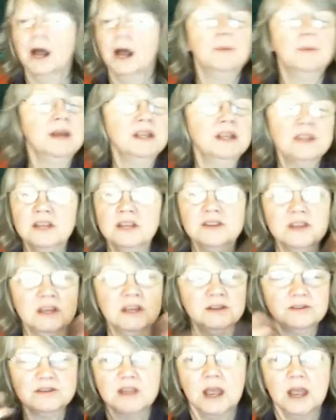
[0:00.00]
up? But
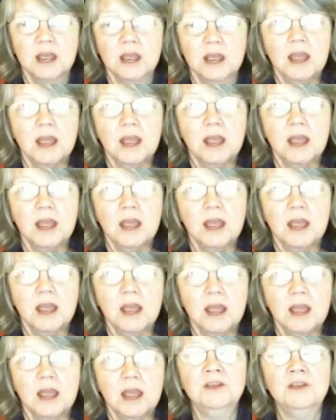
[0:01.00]
it's
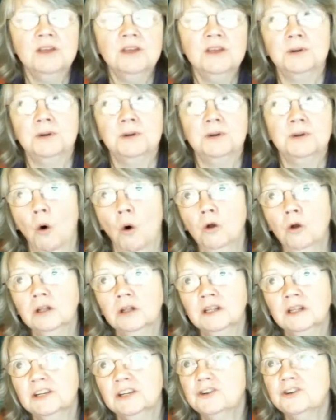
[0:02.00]
all
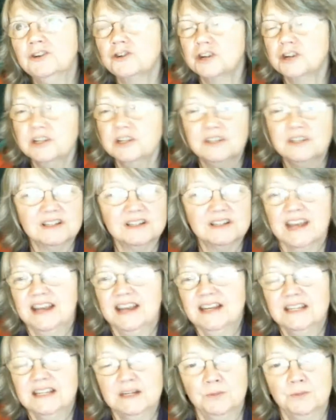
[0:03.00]
literally
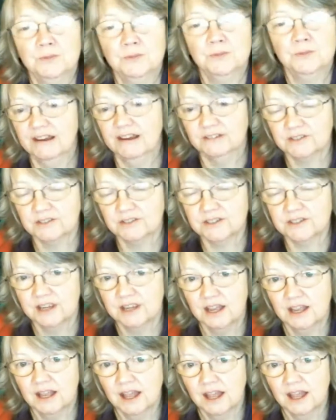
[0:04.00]
dictated by the client.
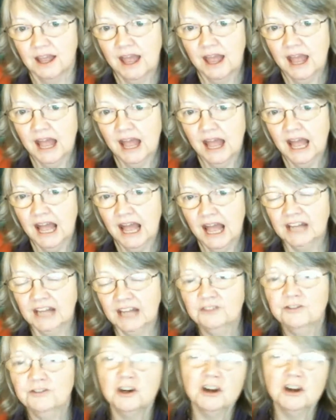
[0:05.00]
And
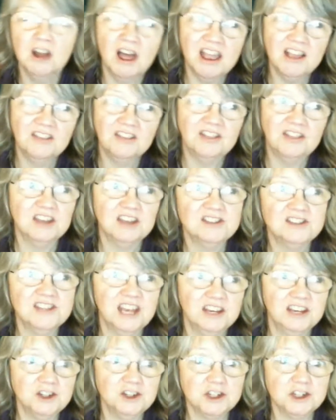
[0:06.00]
if you like, the
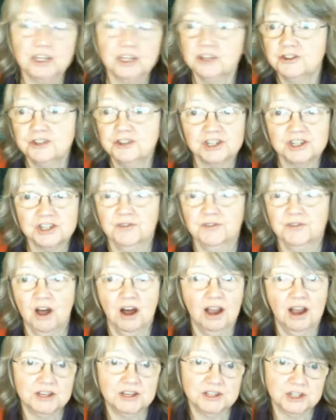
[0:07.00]
intention is just for the
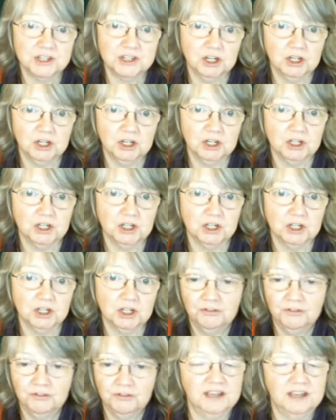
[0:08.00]
highest good of the
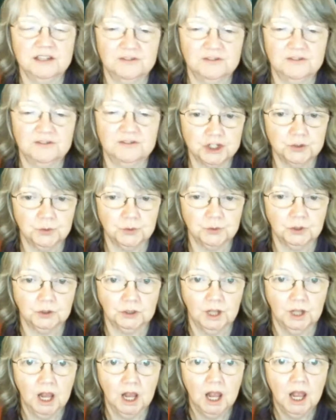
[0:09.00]
individual.
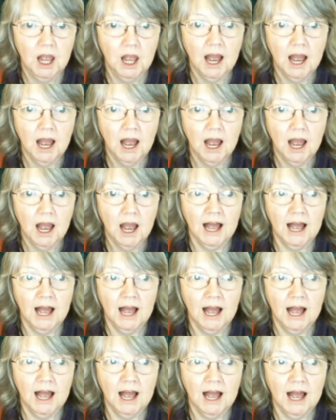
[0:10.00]
And I
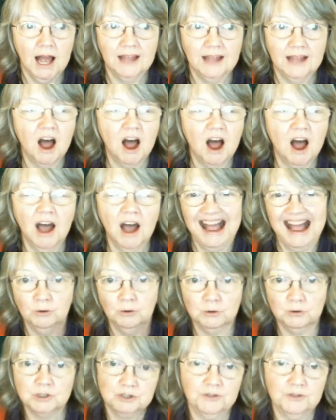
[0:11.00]
stay out
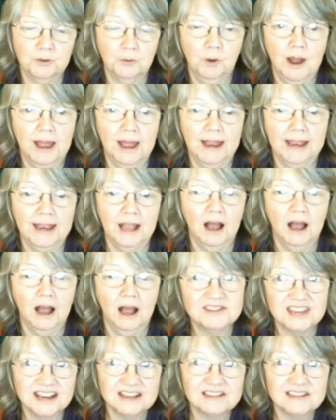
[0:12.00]
of the way. I say
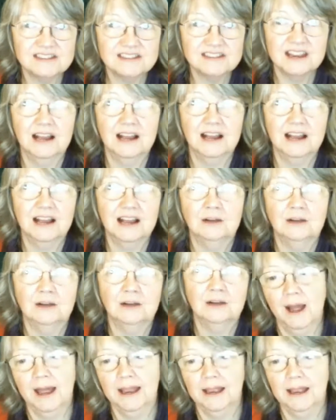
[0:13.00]
I stay out of the
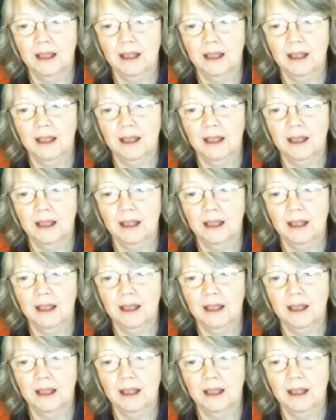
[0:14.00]
way,